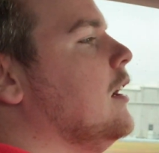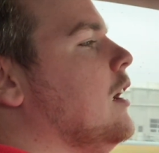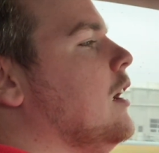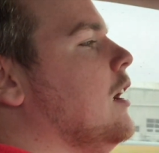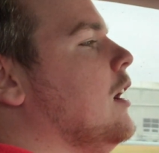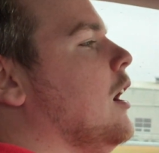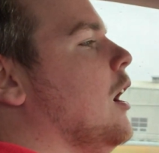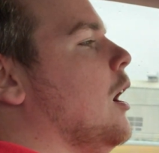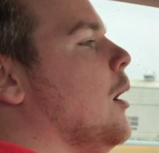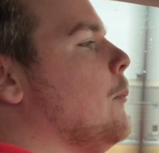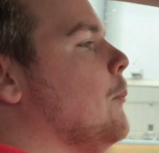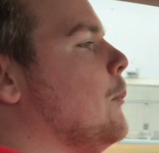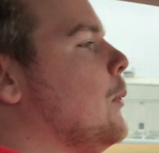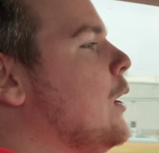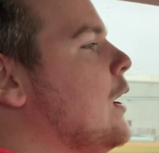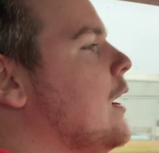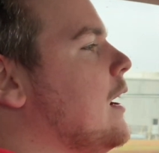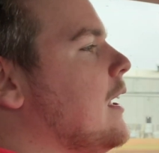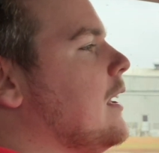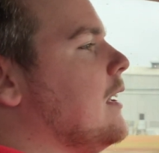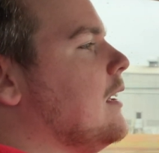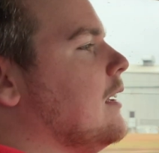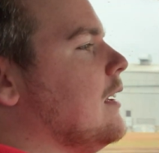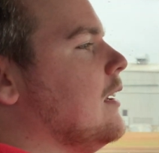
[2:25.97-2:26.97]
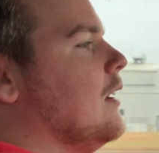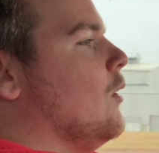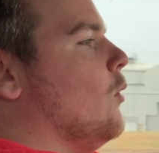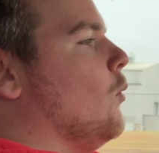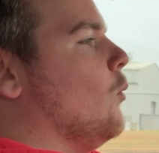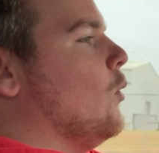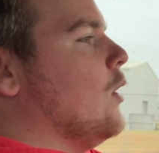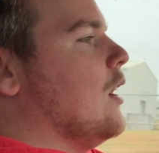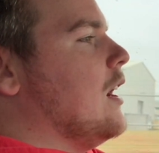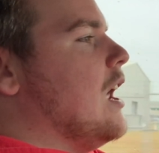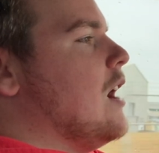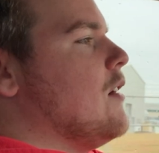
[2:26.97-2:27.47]
But
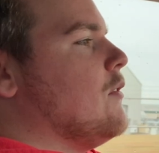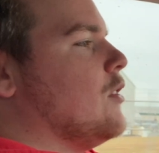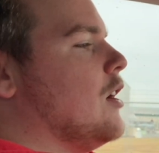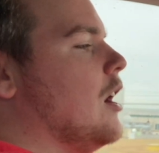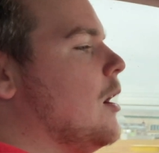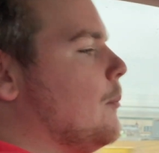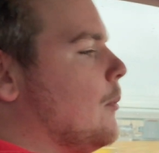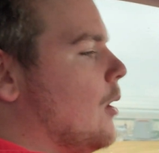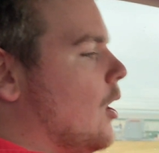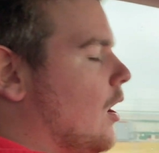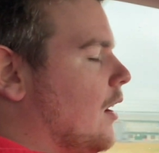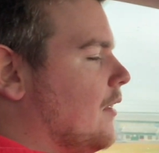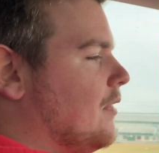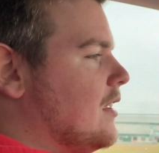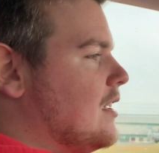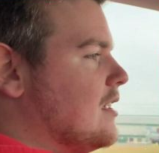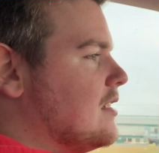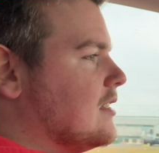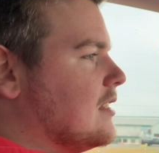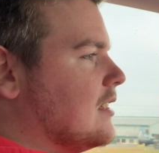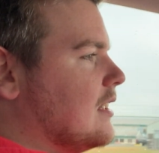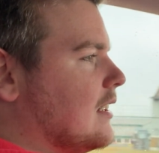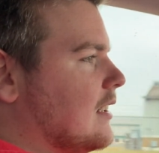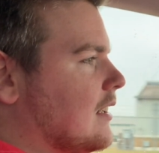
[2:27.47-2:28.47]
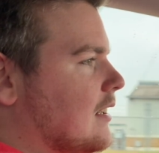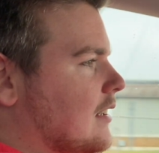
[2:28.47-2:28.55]
whenever I'm on this